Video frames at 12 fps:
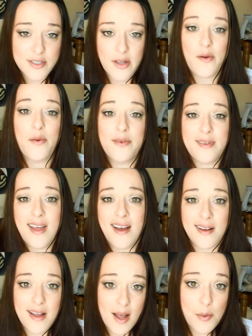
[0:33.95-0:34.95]
So
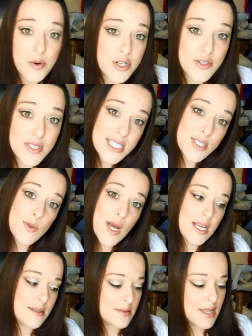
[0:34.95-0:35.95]
yeah, I am going to do it this
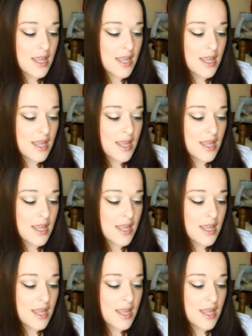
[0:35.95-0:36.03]
way.